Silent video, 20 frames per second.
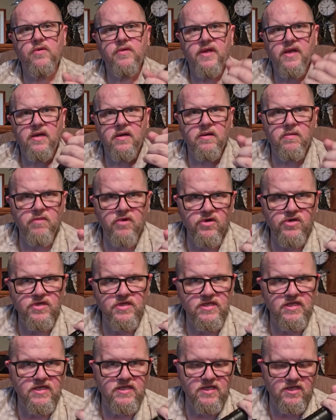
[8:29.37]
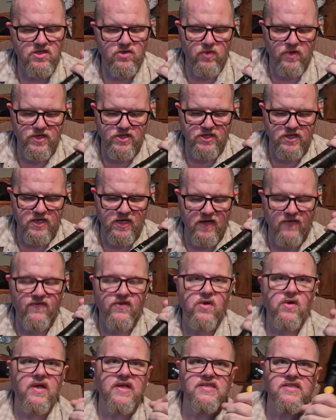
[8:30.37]
in an emergency situation, if
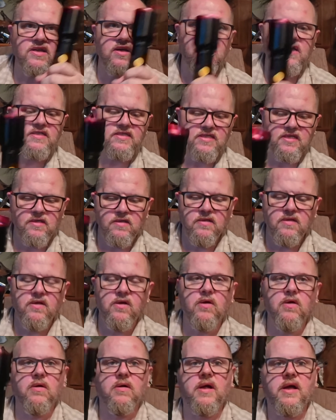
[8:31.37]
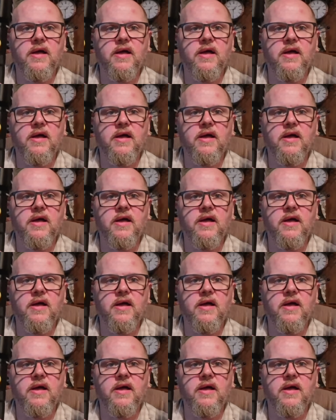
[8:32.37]
you exhaust your